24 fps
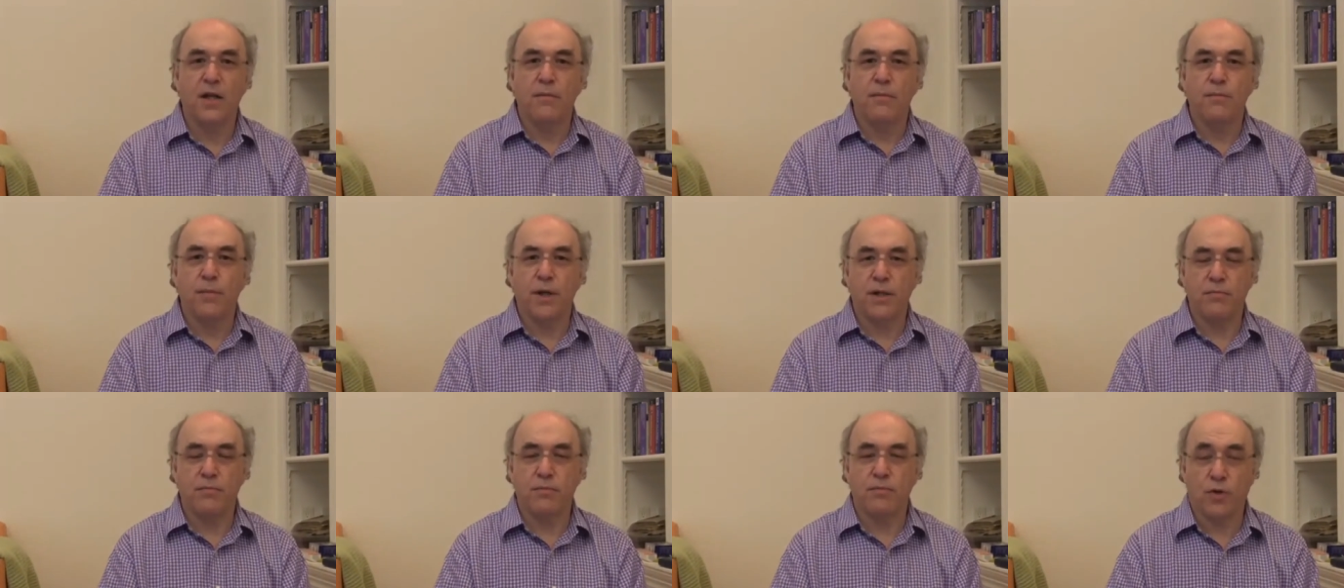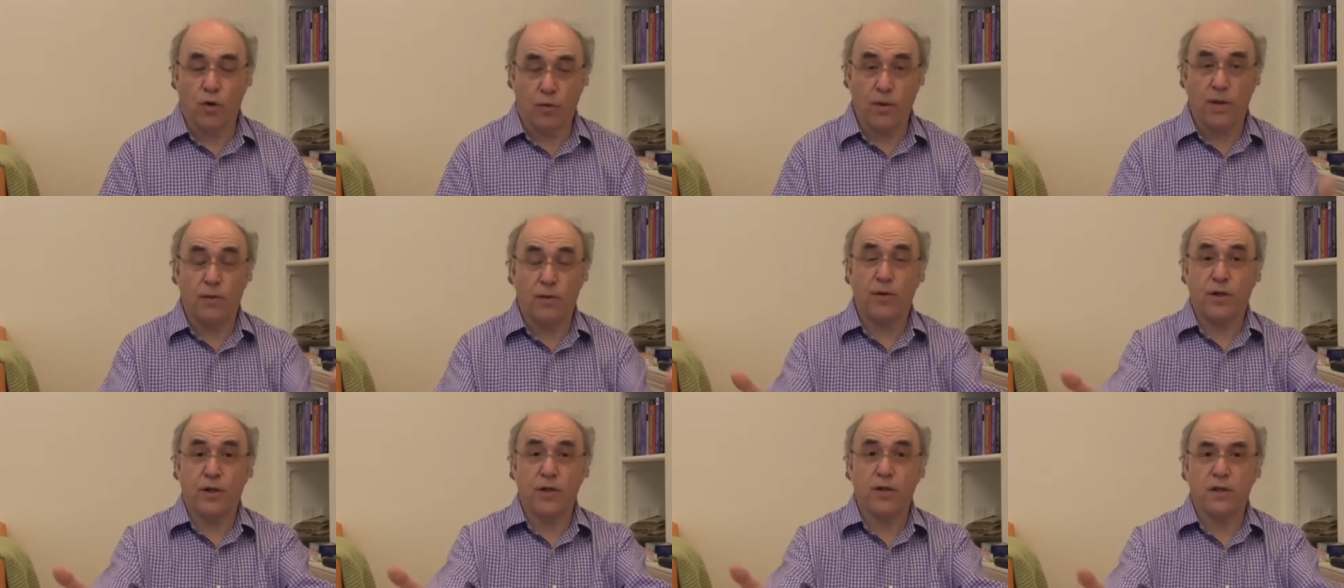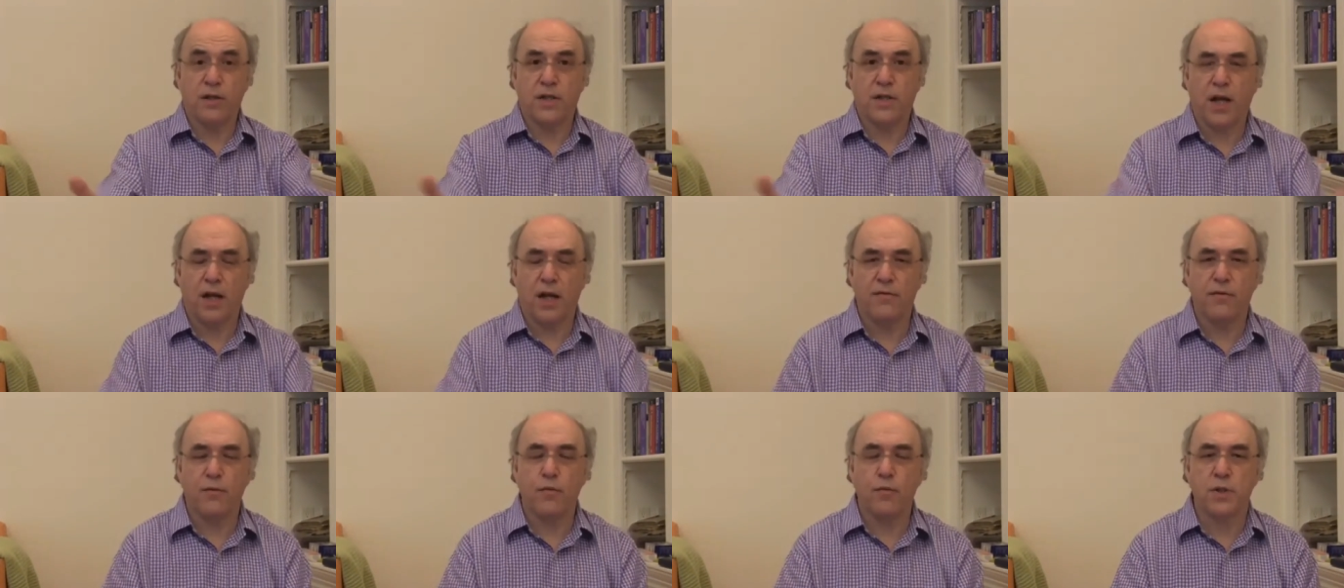But normally we couldn't tell
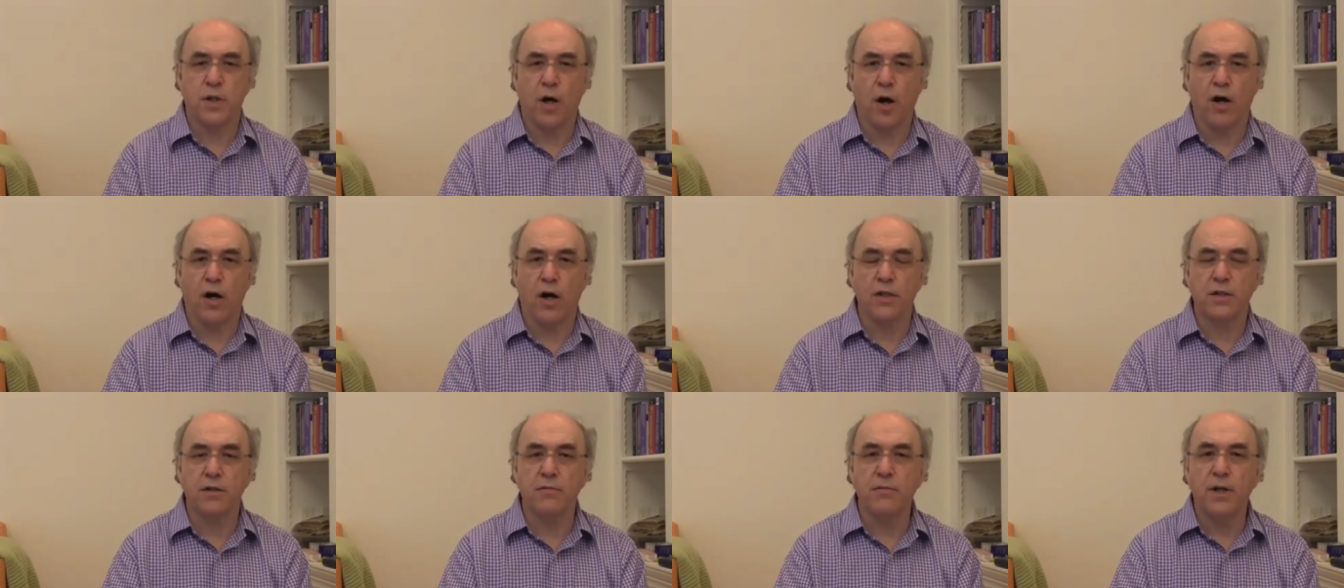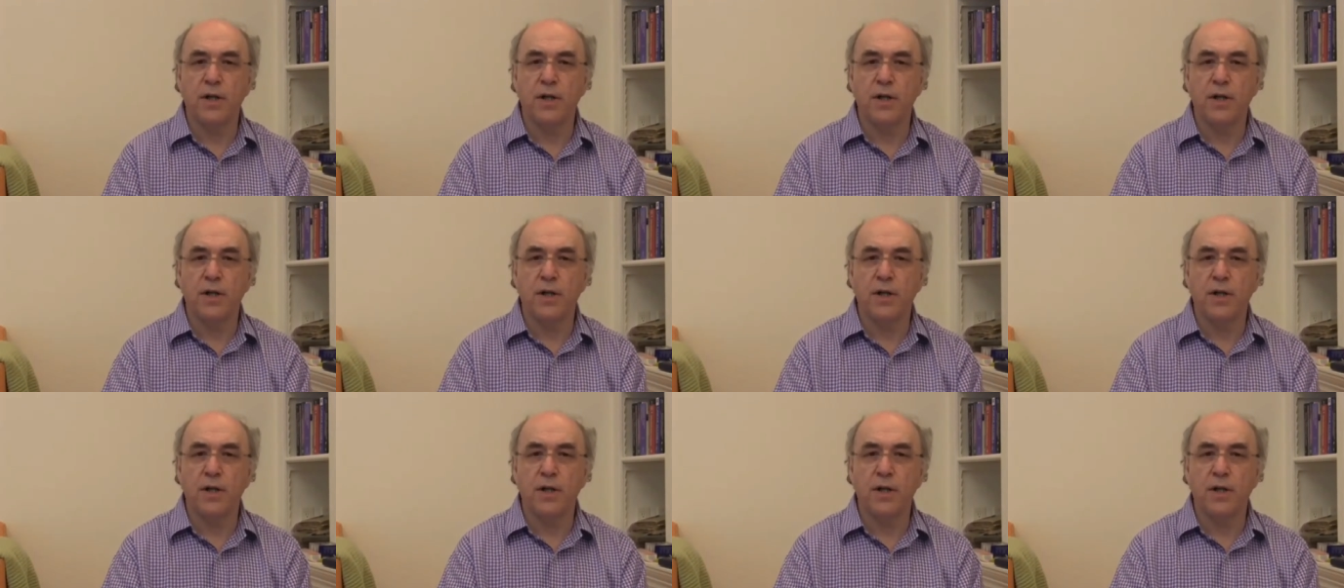if it was hot.